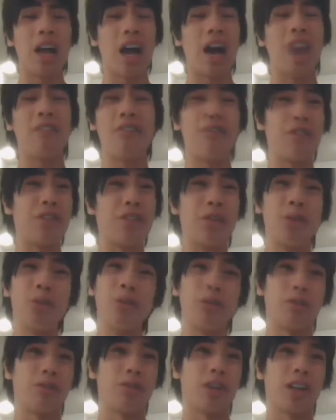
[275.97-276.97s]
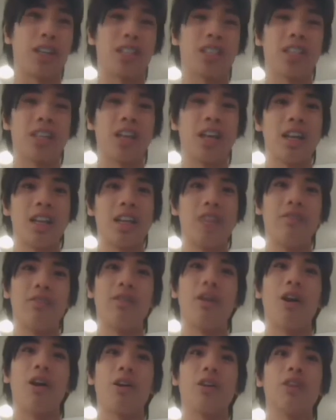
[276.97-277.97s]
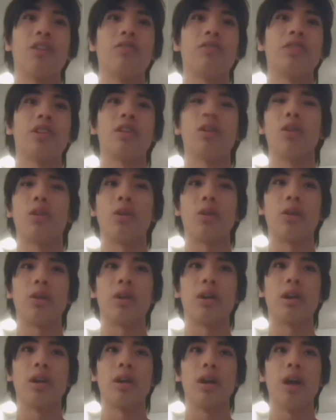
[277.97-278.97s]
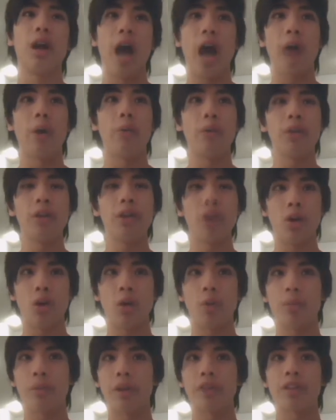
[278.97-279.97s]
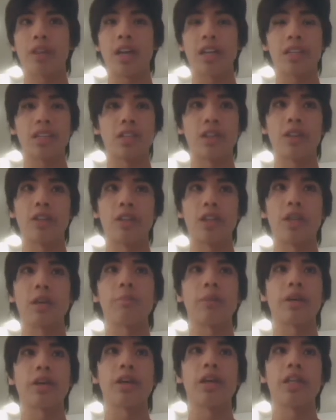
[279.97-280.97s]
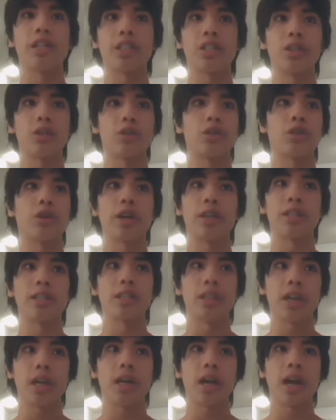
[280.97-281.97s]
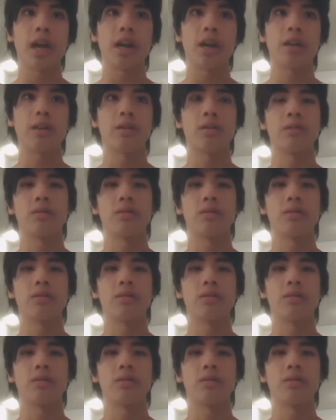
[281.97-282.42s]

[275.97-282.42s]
a few of us live long enough to learn. I really hope that that's not the implication you're trying to get at.